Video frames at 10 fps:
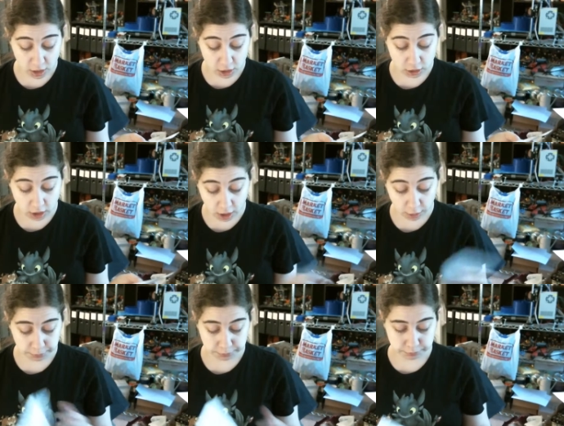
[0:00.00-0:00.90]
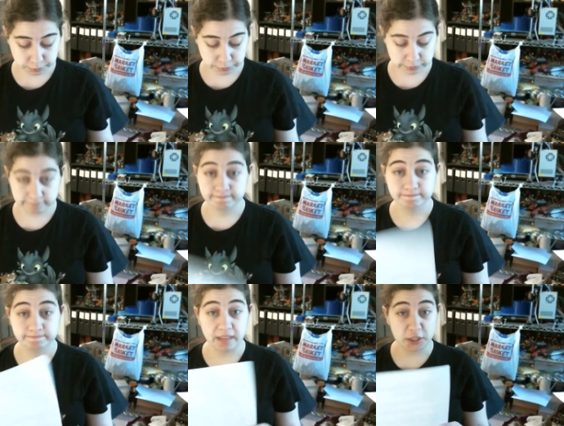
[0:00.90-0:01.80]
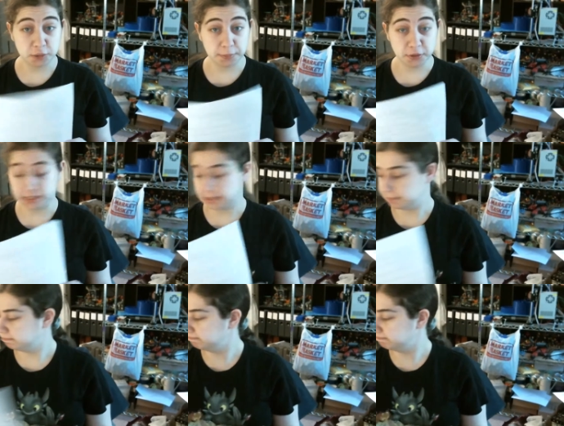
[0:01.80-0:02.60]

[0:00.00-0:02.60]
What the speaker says: So, should be interesting.